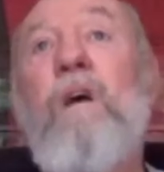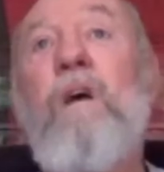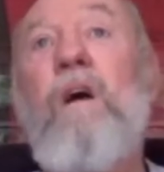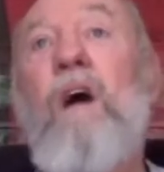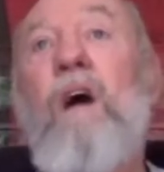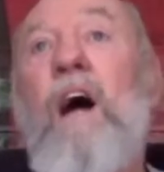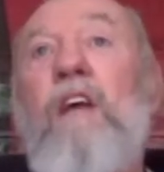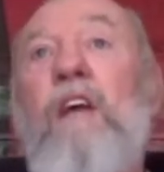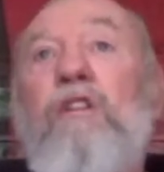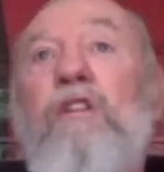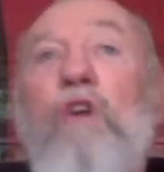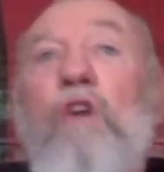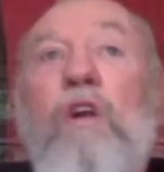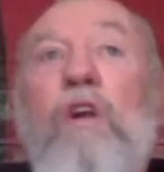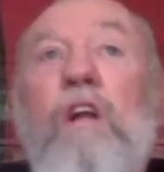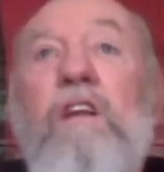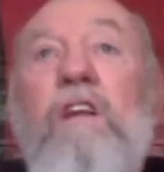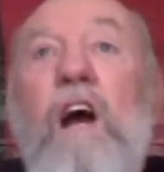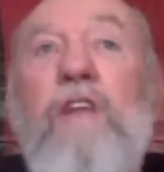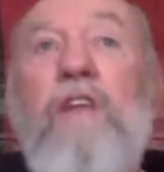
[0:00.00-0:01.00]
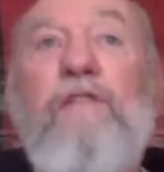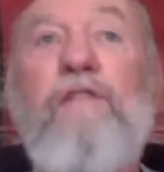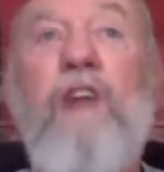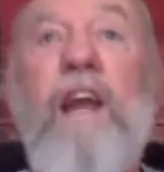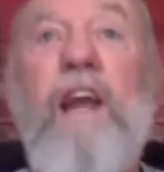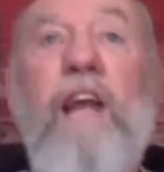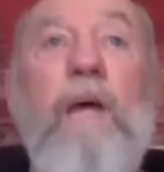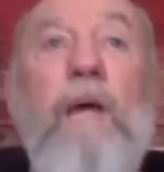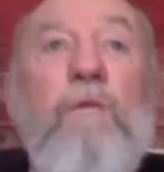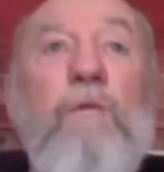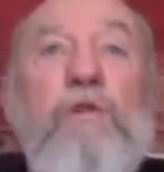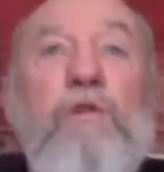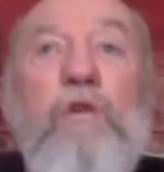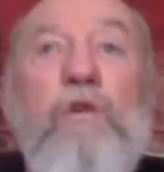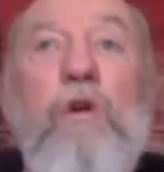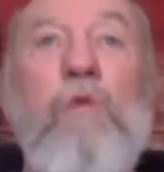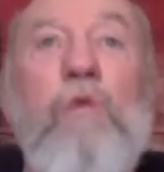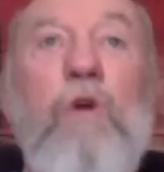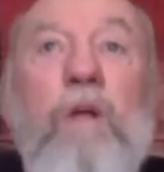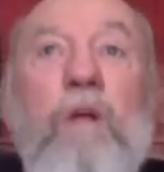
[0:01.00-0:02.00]
I thought that Di Flanagan was
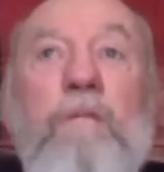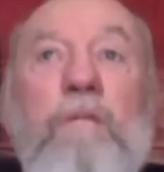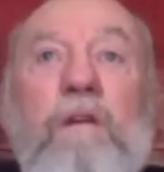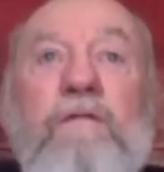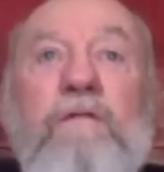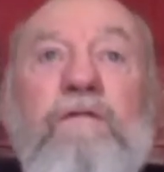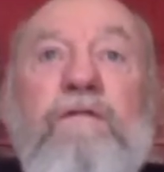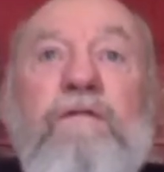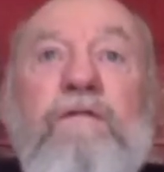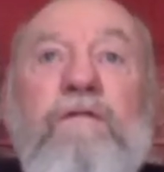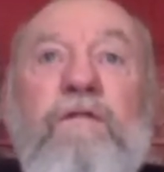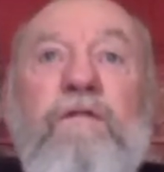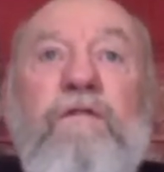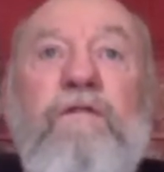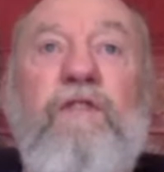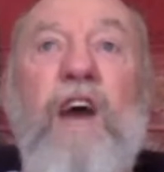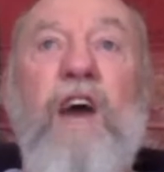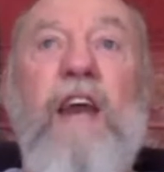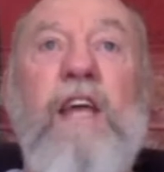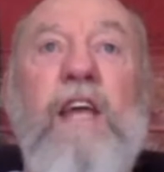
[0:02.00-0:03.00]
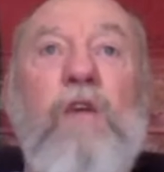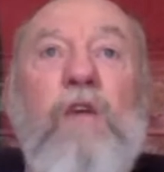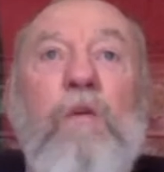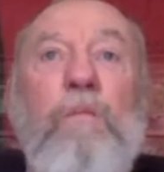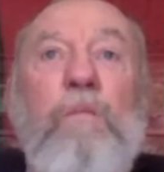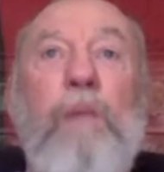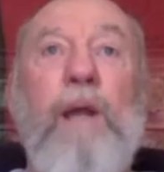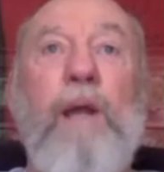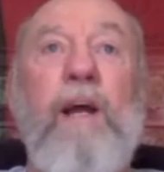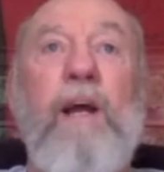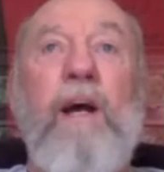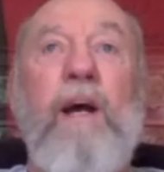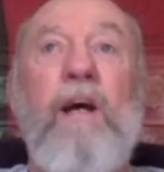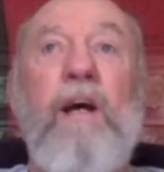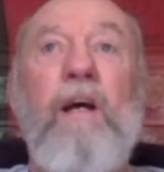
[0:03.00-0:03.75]
going to go on and be a very good player